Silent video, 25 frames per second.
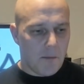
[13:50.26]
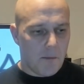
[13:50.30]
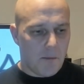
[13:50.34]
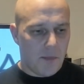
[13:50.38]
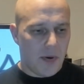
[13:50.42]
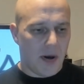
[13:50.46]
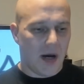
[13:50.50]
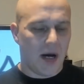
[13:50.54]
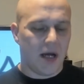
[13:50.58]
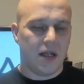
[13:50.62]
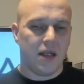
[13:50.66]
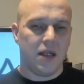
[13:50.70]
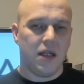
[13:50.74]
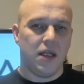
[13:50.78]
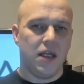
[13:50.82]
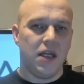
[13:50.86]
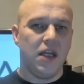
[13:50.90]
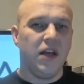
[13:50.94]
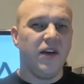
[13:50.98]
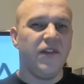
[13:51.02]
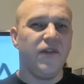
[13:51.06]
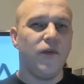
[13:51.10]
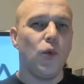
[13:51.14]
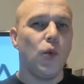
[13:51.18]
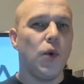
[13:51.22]
But
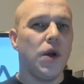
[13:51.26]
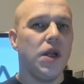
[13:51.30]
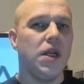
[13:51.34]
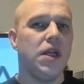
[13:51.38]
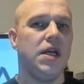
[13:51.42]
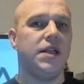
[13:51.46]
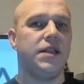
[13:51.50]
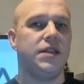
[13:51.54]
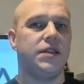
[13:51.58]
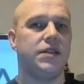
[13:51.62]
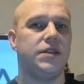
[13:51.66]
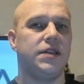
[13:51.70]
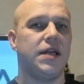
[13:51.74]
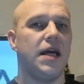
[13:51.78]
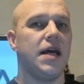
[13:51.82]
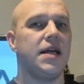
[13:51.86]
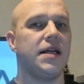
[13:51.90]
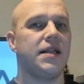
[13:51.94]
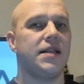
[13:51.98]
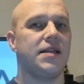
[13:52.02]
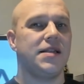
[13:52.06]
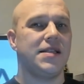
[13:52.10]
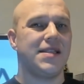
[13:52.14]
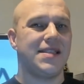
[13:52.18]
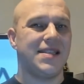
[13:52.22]
if we need to
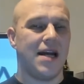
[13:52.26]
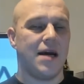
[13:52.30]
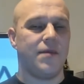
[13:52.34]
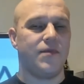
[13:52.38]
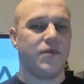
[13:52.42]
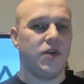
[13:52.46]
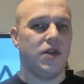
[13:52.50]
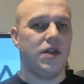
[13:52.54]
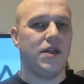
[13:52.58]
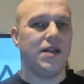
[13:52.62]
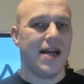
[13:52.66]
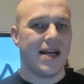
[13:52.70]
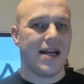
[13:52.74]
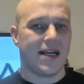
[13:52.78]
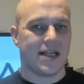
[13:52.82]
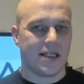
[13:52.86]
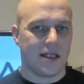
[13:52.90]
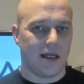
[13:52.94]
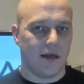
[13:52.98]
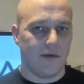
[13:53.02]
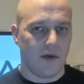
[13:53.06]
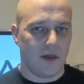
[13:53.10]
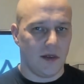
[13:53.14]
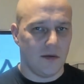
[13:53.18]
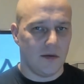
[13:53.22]
take the step to the next
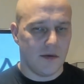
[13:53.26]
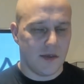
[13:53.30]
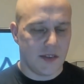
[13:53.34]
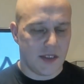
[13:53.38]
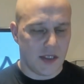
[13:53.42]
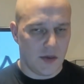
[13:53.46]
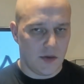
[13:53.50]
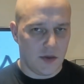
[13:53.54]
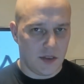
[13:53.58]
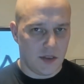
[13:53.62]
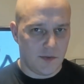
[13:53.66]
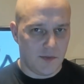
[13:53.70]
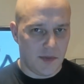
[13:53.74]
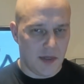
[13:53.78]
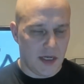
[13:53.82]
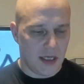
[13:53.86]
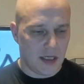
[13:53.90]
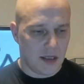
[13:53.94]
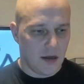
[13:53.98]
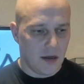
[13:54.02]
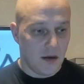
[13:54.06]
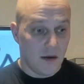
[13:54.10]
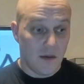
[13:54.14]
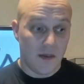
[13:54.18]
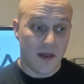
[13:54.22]
level, so to
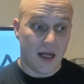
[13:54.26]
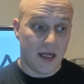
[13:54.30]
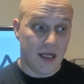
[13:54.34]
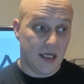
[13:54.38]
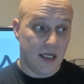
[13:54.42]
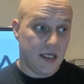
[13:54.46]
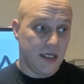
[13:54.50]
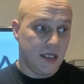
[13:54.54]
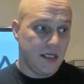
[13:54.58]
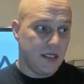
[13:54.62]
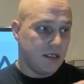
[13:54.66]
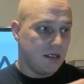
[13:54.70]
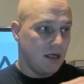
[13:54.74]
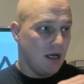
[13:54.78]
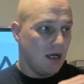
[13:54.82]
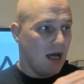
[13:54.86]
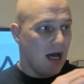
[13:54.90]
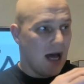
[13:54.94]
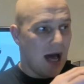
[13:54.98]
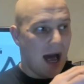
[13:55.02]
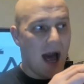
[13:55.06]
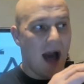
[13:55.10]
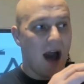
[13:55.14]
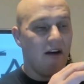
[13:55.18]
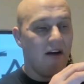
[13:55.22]
speak, that is,
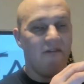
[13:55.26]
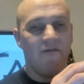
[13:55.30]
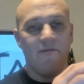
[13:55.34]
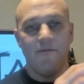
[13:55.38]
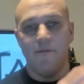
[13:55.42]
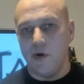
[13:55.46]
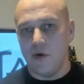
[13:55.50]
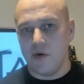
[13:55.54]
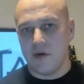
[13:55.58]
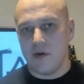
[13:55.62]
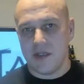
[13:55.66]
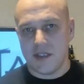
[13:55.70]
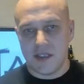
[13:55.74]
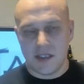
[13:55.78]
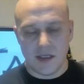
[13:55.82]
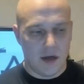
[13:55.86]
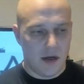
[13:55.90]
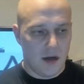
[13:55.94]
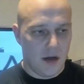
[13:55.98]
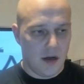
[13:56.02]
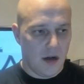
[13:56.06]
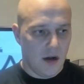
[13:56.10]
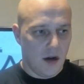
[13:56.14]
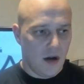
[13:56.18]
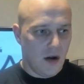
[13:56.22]
have books
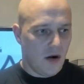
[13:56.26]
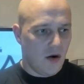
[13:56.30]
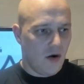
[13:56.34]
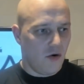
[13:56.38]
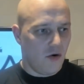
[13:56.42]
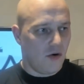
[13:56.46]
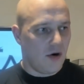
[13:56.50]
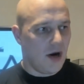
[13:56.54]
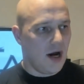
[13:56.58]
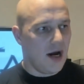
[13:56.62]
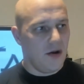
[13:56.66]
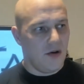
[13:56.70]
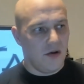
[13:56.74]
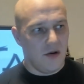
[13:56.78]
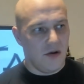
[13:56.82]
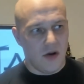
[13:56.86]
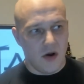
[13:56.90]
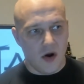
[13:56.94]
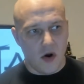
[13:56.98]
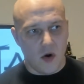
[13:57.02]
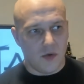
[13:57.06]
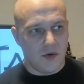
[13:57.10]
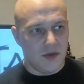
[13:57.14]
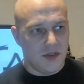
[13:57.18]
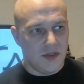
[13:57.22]
or I don't
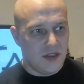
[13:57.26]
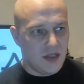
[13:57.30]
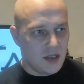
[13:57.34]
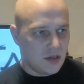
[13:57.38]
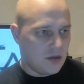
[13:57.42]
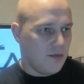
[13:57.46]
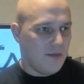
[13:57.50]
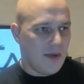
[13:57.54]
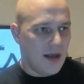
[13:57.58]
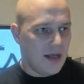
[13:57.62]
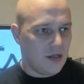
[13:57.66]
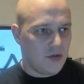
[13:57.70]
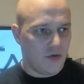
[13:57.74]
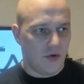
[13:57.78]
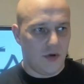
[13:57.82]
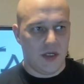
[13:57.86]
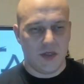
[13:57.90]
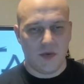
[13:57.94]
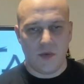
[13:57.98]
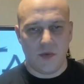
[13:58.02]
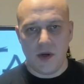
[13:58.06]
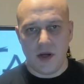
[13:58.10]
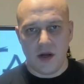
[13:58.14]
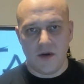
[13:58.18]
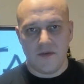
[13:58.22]
know,
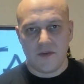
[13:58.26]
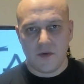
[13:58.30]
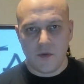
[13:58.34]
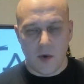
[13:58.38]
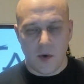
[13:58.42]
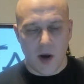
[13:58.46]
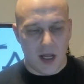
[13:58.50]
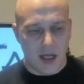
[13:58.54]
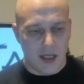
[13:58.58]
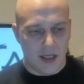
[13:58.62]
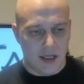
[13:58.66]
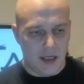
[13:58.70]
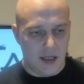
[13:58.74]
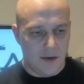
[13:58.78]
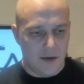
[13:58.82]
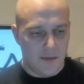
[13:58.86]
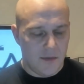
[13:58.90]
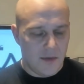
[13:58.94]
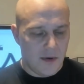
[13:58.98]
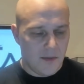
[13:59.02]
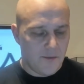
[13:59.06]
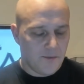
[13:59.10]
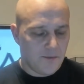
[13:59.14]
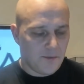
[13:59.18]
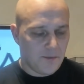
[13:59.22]
documentaries with of quality,
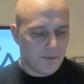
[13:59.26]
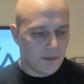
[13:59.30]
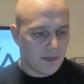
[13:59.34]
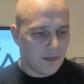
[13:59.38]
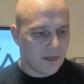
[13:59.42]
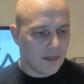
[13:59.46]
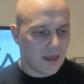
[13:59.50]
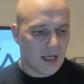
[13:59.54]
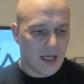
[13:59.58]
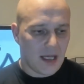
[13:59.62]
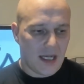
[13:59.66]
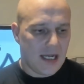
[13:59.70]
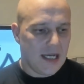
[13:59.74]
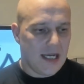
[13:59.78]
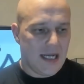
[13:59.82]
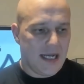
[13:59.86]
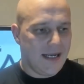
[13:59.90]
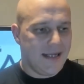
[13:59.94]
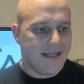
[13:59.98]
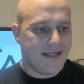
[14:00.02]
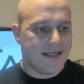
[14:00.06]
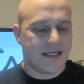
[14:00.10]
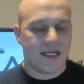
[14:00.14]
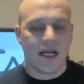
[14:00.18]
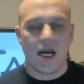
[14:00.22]

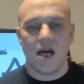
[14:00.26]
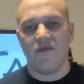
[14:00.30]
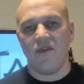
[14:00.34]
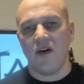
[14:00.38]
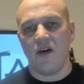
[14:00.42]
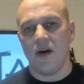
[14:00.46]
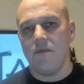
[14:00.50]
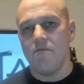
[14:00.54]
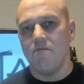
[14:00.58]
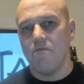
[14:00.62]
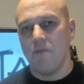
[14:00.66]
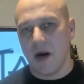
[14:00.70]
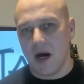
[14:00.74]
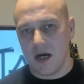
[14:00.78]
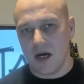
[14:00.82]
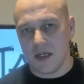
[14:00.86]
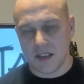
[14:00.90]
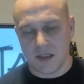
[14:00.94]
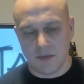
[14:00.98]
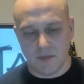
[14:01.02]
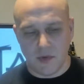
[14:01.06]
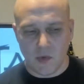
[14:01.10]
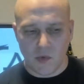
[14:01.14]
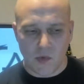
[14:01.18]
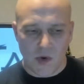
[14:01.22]
it's kind of
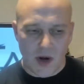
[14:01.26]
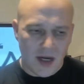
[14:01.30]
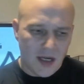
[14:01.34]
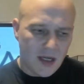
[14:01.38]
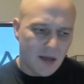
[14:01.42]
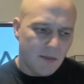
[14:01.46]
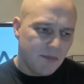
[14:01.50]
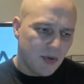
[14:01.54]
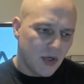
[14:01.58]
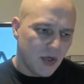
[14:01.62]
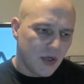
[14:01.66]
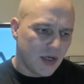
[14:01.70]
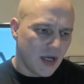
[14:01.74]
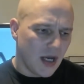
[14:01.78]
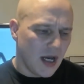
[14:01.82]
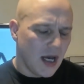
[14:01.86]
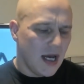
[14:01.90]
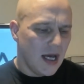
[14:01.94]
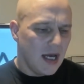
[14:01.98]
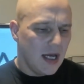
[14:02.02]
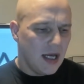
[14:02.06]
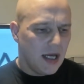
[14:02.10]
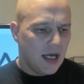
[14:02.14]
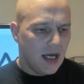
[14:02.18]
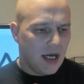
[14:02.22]
impossible. Writing a book
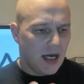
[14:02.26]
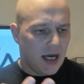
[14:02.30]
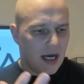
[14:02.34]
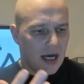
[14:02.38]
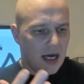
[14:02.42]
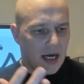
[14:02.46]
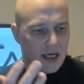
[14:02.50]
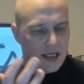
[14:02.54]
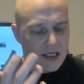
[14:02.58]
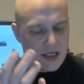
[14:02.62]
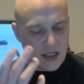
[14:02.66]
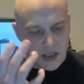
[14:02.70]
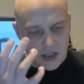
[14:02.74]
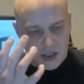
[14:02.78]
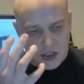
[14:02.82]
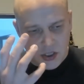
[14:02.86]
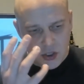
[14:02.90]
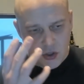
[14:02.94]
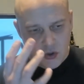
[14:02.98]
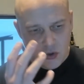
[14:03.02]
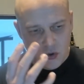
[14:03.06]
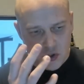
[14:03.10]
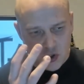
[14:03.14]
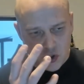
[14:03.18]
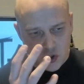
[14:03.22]
uh, is a
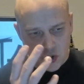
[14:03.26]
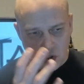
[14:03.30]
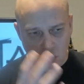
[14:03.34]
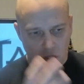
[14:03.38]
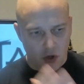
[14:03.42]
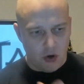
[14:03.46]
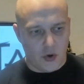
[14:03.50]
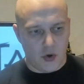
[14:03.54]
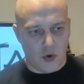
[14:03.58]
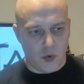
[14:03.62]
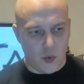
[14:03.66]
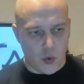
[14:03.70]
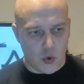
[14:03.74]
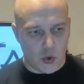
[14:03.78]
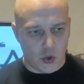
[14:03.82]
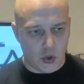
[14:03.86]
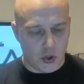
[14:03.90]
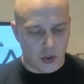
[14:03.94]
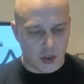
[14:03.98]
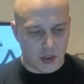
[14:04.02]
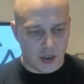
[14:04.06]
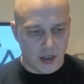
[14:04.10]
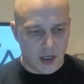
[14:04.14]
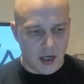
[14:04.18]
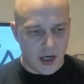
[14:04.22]
huge load of
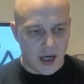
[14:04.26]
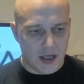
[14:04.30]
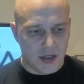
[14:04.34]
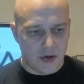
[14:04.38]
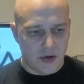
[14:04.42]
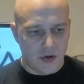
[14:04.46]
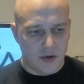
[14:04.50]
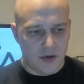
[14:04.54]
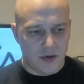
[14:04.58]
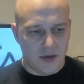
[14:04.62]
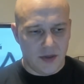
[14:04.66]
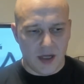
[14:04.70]
work. I could